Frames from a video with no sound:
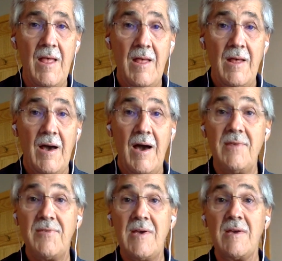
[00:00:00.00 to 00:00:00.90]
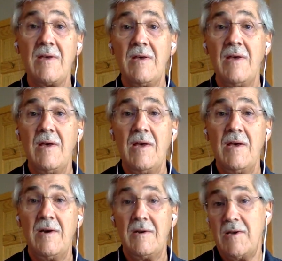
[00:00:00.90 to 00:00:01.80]
I think
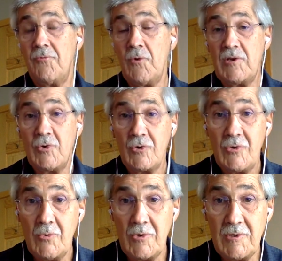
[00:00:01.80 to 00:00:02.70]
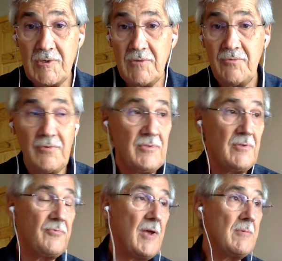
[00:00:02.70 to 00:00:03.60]
if we took the words of the
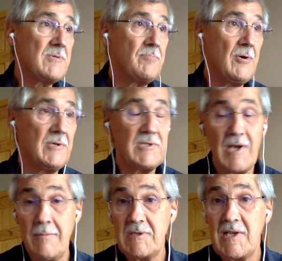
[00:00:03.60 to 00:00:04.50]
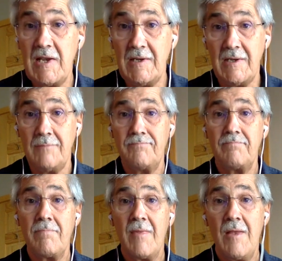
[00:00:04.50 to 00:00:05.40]
famous poet Seamus Heaney
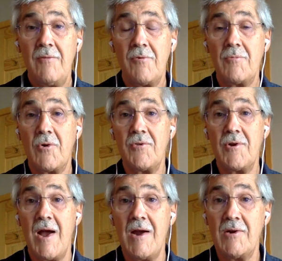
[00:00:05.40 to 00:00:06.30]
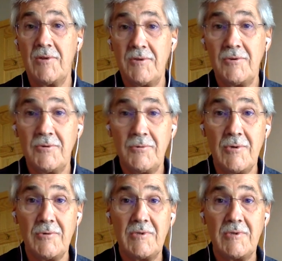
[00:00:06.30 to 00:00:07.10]
from Northern Ireland, who wrote